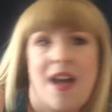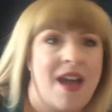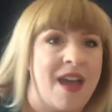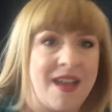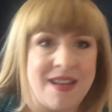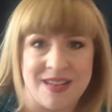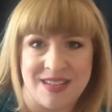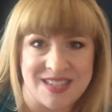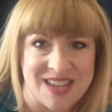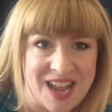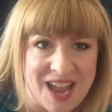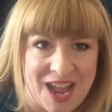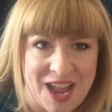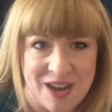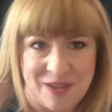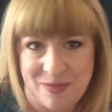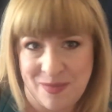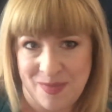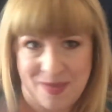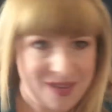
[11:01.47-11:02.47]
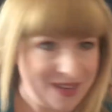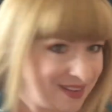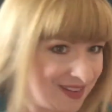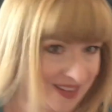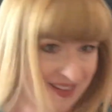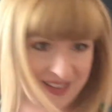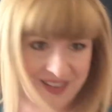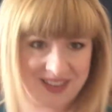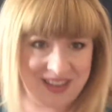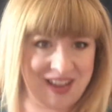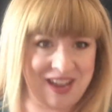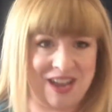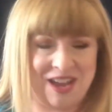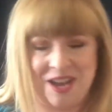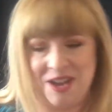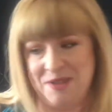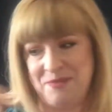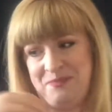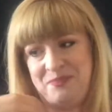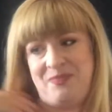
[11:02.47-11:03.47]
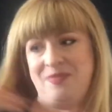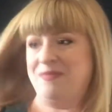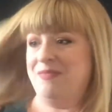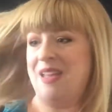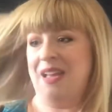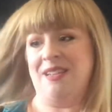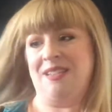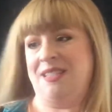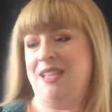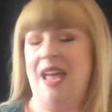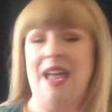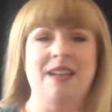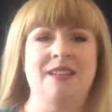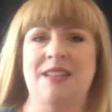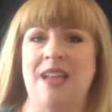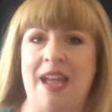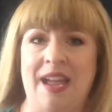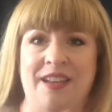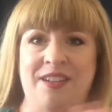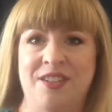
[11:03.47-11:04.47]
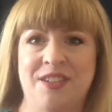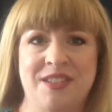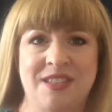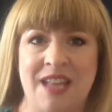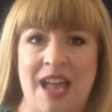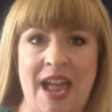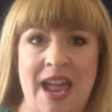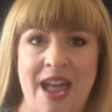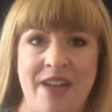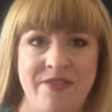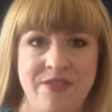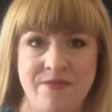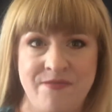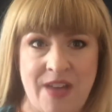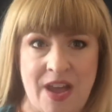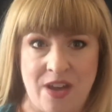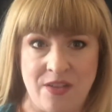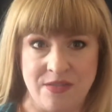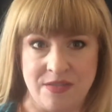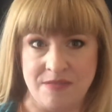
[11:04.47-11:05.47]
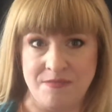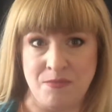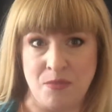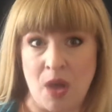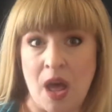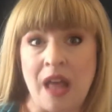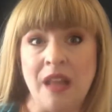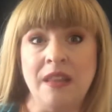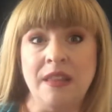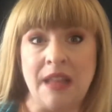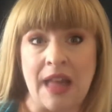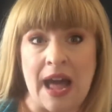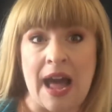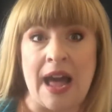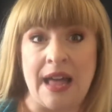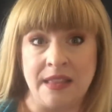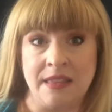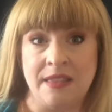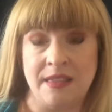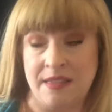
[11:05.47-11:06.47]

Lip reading: anytime. That scent, I haven't found a lot,